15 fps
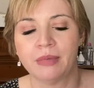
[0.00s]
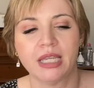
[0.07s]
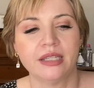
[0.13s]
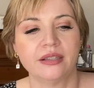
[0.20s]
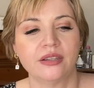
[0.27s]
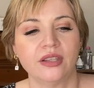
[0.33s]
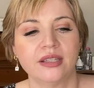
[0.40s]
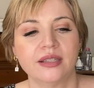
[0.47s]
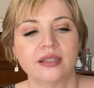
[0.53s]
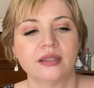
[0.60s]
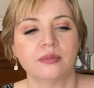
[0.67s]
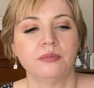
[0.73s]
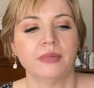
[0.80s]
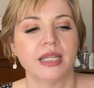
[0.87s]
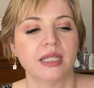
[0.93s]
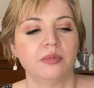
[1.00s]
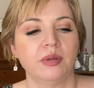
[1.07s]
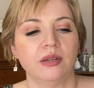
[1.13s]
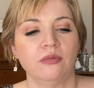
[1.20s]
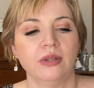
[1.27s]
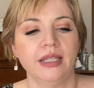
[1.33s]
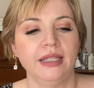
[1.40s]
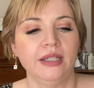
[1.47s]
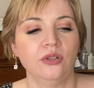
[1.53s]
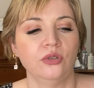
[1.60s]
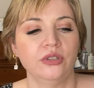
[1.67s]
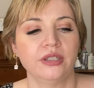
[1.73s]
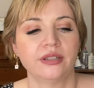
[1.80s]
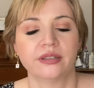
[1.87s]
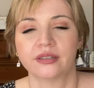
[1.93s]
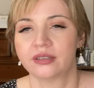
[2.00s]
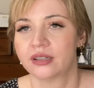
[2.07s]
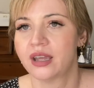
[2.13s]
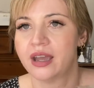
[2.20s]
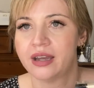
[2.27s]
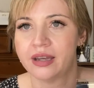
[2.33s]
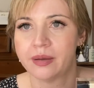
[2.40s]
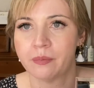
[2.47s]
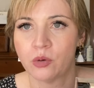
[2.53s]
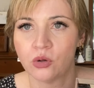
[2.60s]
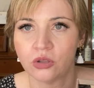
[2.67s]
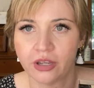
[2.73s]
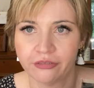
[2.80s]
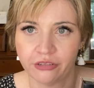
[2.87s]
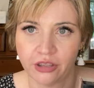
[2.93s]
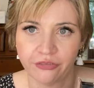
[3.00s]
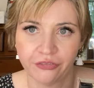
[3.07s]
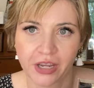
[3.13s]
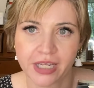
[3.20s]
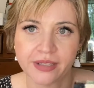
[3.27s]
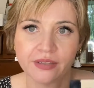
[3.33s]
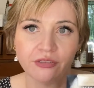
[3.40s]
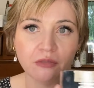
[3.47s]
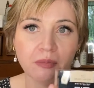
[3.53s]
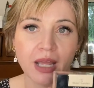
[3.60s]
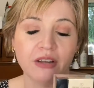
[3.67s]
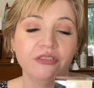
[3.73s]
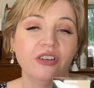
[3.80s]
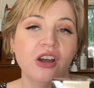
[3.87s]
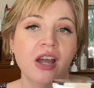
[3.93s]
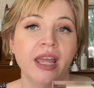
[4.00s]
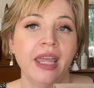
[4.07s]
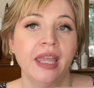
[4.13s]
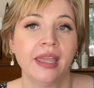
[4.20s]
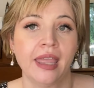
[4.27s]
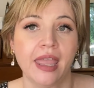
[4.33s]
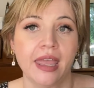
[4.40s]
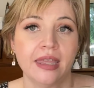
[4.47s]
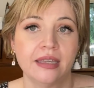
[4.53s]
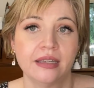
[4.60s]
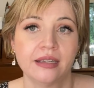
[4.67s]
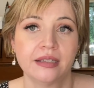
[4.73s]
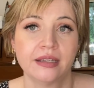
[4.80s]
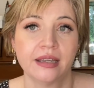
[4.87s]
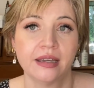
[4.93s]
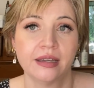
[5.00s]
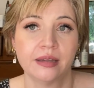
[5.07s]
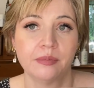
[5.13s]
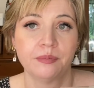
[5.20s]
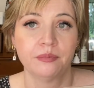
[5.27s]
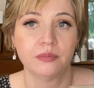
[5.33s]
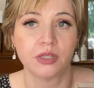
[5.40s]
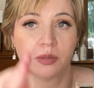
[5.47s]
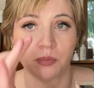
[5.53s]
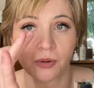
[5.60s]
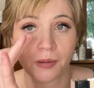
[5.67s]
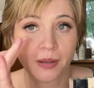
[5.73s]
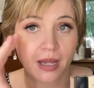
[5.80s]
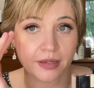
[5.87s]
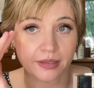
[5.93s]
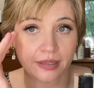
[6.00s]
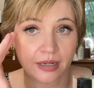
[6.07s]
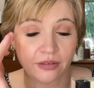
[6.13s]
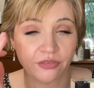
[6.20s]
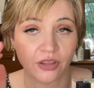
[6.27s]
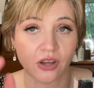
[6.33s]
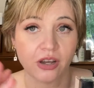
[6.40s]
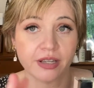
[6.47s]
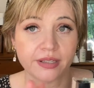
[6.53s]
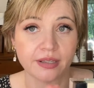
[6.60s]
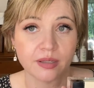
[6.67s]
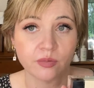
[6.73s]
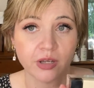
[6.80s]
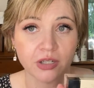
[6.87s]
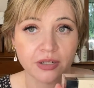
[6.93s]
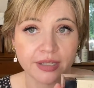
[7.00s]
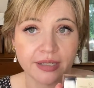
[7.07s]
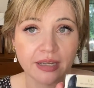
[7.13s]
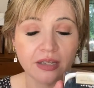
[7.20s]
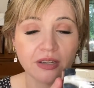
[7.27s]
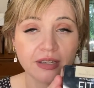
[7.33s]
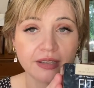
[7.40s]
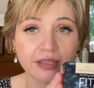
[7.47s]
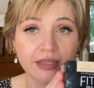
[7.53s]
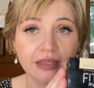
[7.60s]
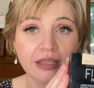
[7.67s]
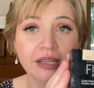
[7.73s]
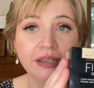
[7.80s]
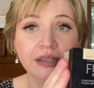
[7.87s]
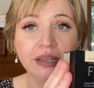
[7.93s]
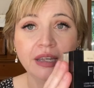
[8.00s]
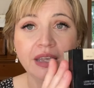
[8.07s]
So this is meant to be really good all over the face for mattifying and to pop underneath the eyes as well to set your concealer.